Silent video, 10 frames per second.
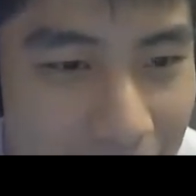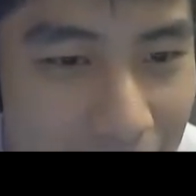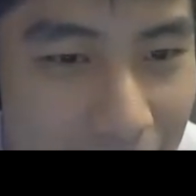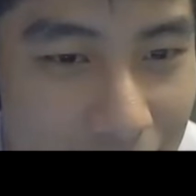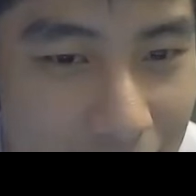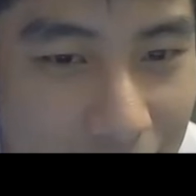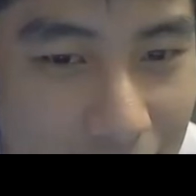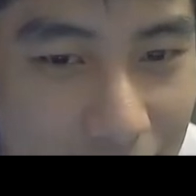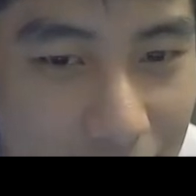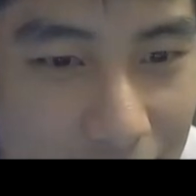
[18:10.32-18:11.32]
your
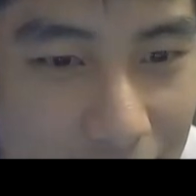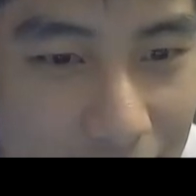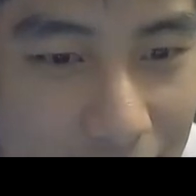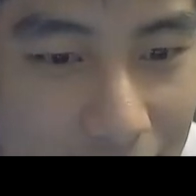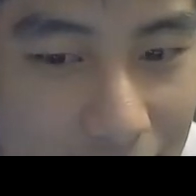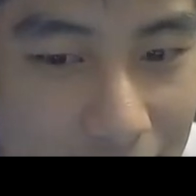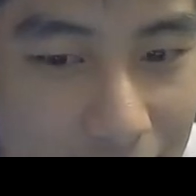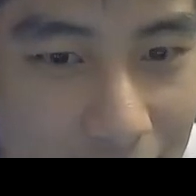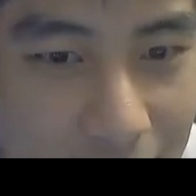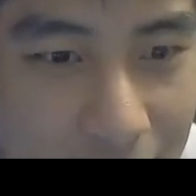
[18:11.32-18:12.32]
characters
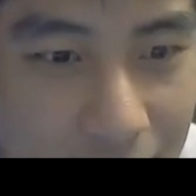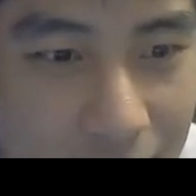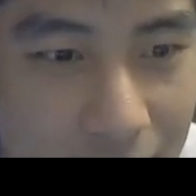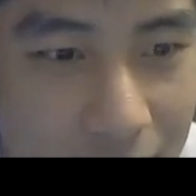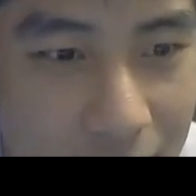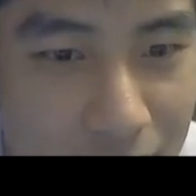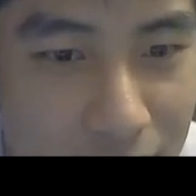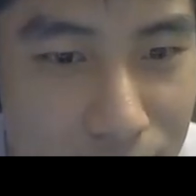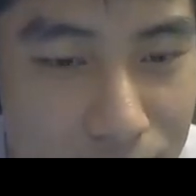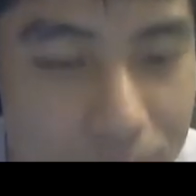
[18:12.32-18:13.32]
to indicate where you're moving
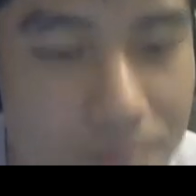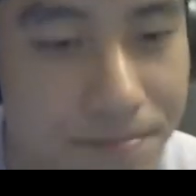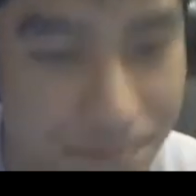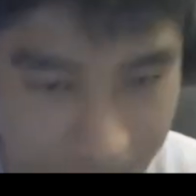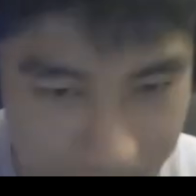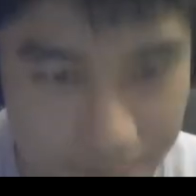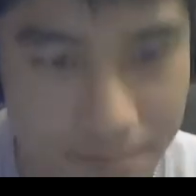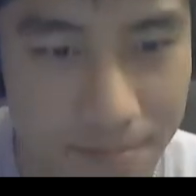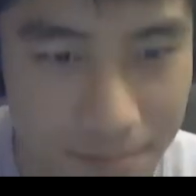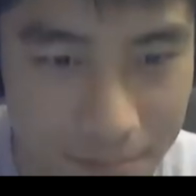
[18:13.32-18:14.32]
on the board. If you didn't
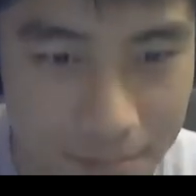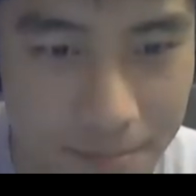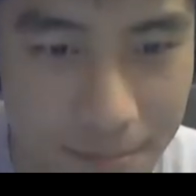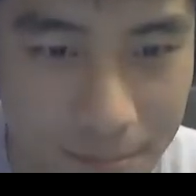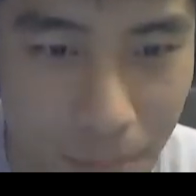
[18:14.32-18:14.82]
get the miniatures